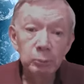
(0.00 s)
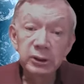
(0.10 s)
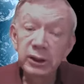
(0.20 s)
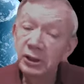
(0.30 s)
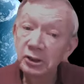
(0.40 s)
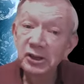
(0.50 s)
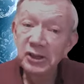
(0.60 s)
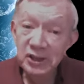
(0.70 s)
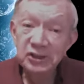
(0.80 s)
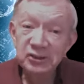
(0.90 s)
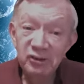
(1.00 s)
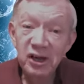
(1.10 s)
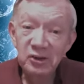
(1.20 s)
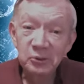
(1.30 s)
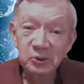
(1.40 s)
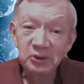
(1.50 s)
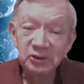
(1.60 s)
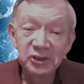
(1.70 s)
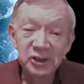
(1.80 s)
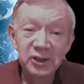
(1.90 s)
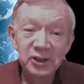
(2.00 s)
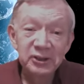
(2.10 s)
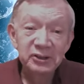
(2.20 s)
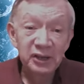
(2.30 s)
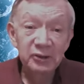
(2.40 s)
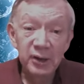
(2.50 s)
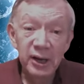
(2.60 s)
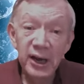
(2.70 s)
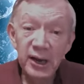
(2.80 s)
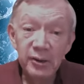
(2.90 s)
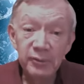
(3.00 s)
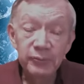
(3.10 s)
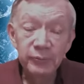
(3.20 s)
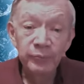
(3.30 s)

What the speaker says: particularly his followers, tend to have.